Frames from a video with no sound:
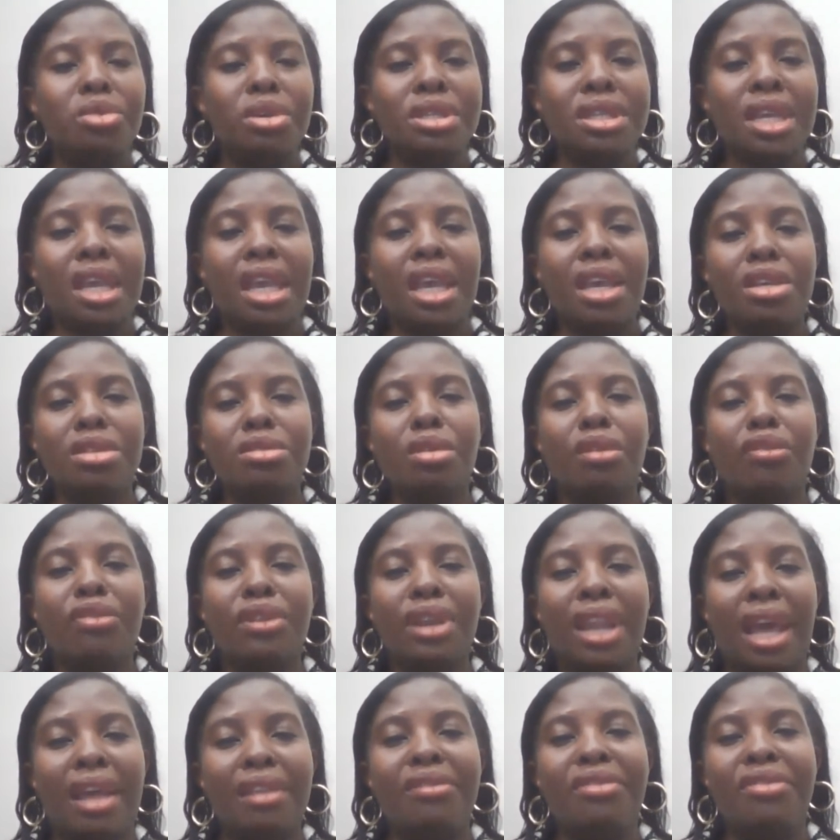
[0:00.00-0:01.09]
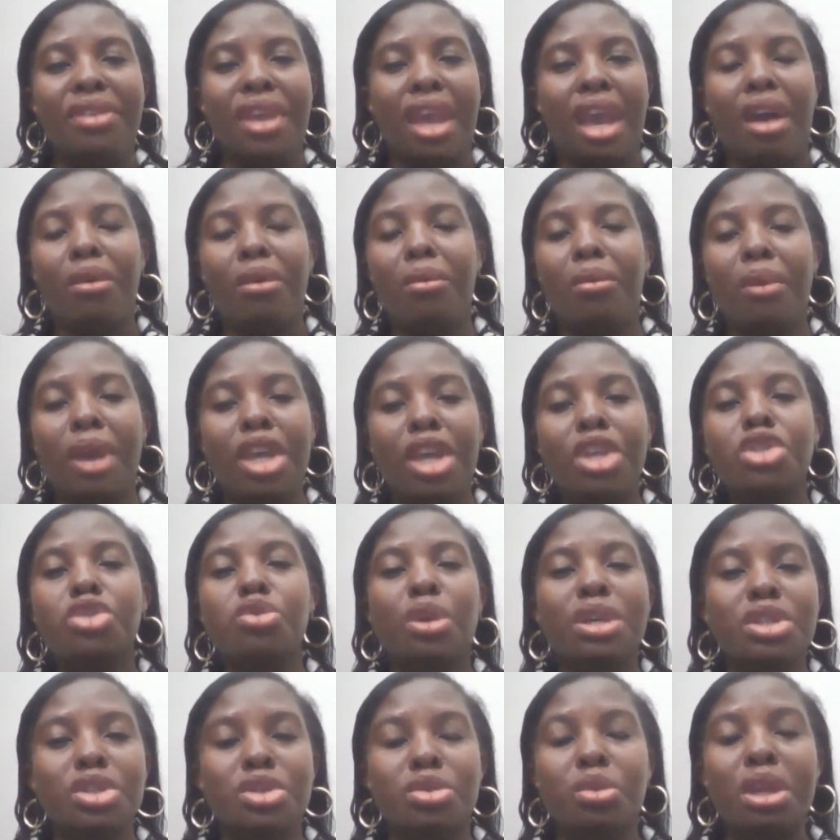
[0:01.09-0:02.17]
It was a case of Latvia, where
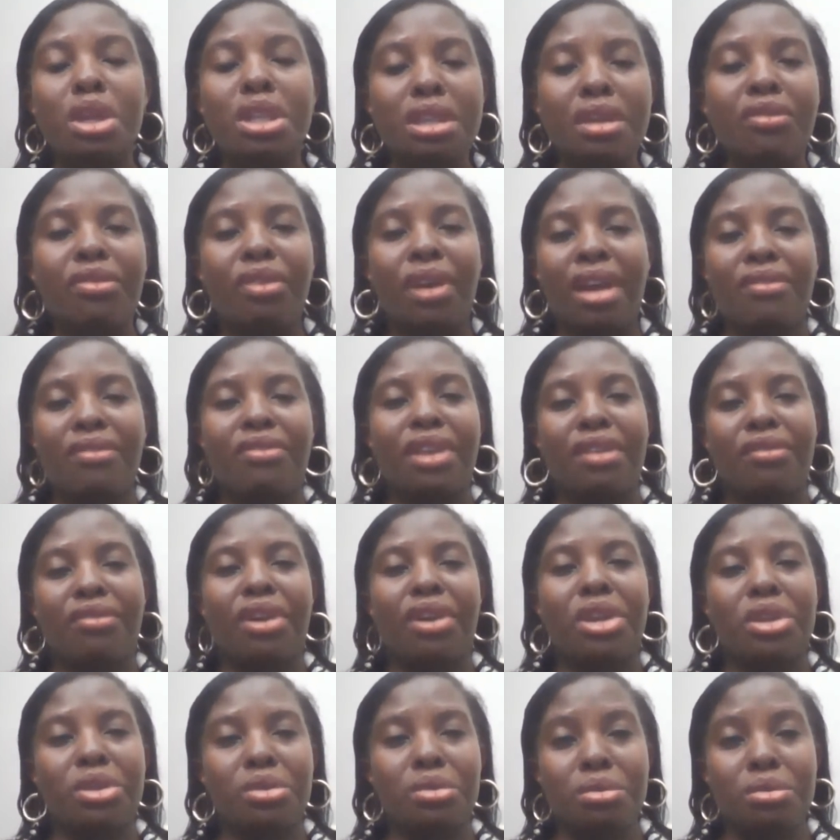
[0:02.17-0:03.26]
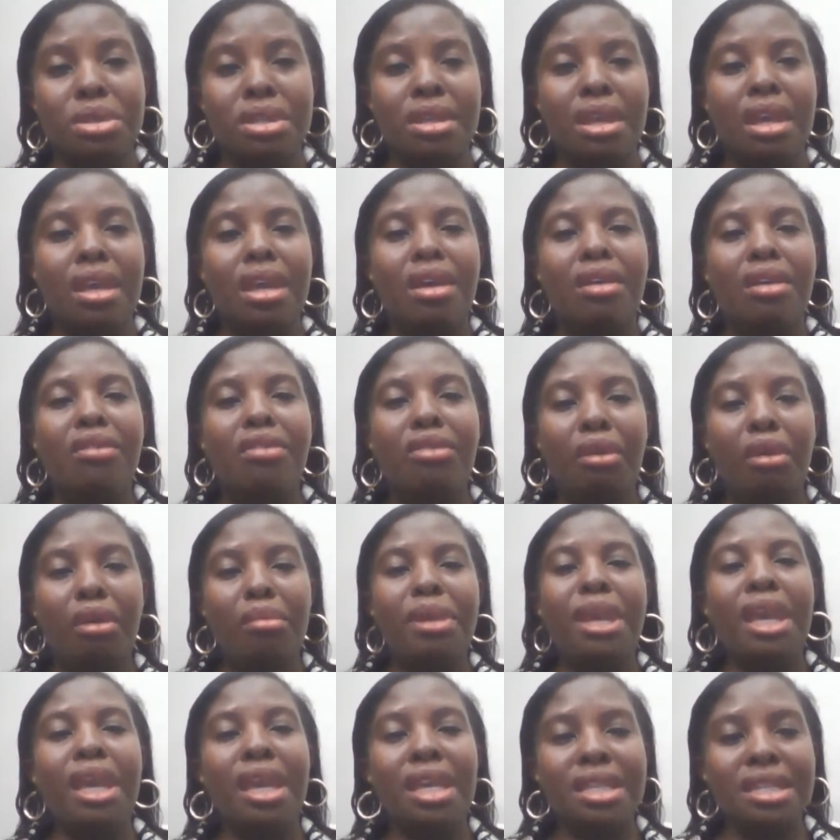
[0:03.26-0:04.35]
it was 25 FIUs
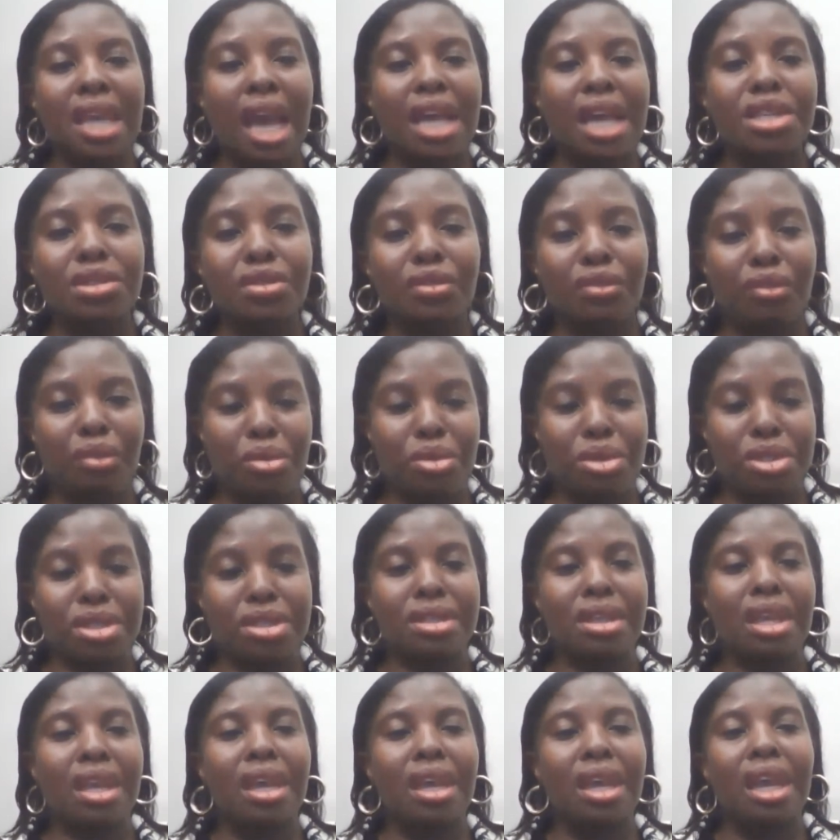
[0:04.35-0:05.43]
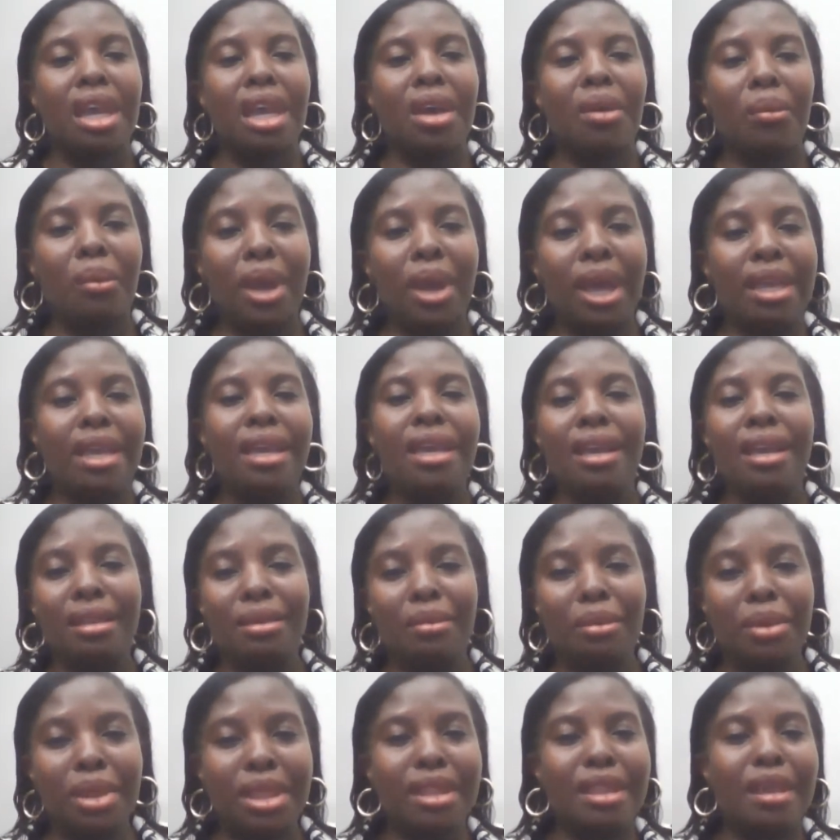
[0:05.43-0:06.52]
forming a task force
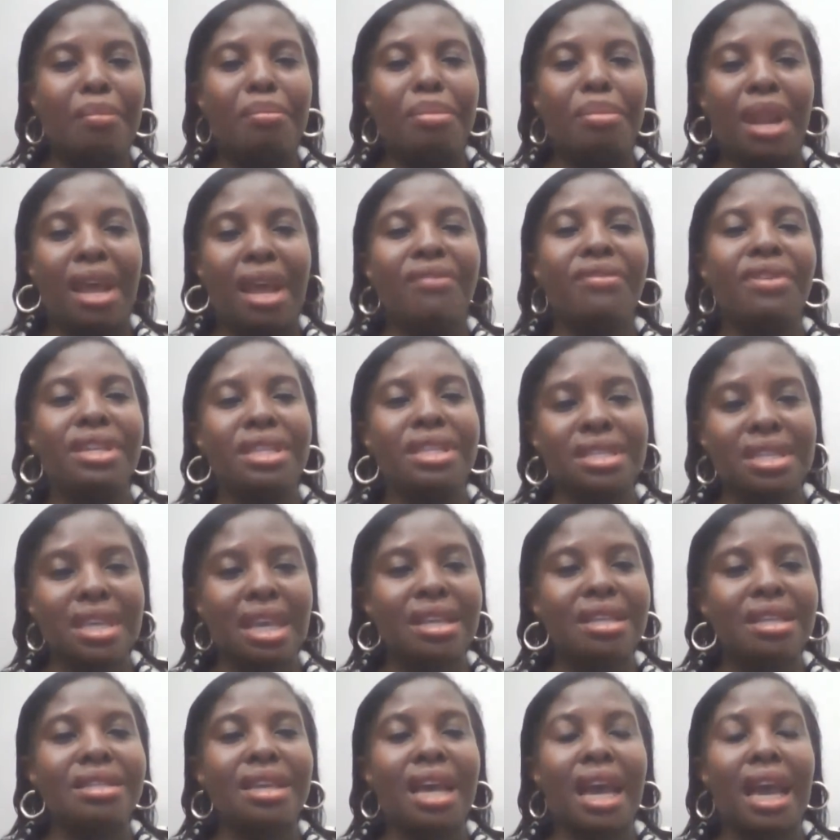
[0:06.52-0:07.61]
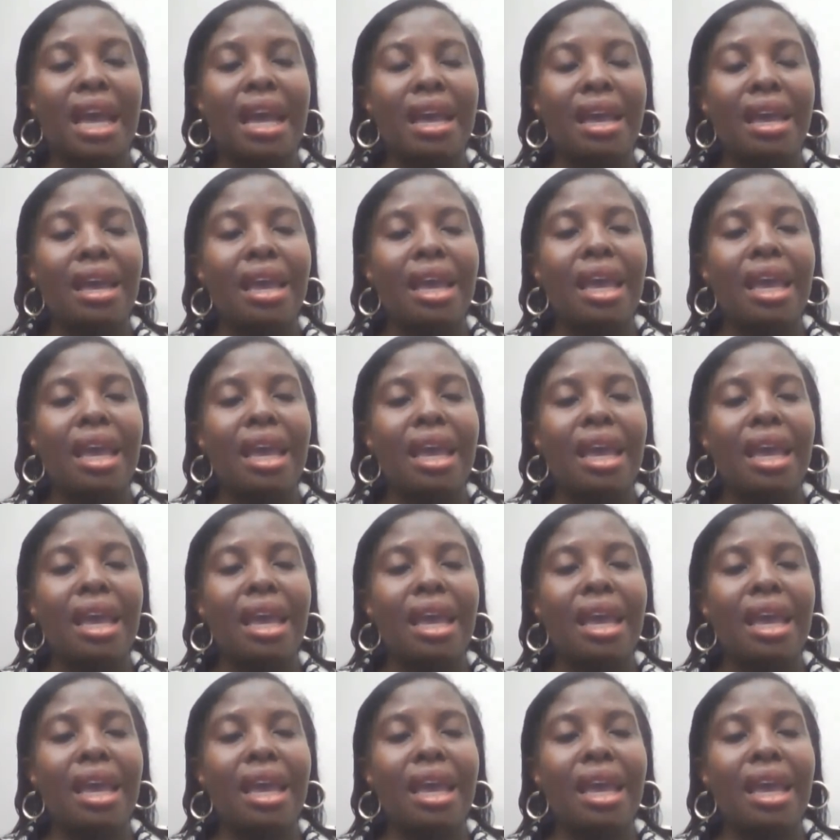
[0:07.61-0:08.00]
working with the private sector.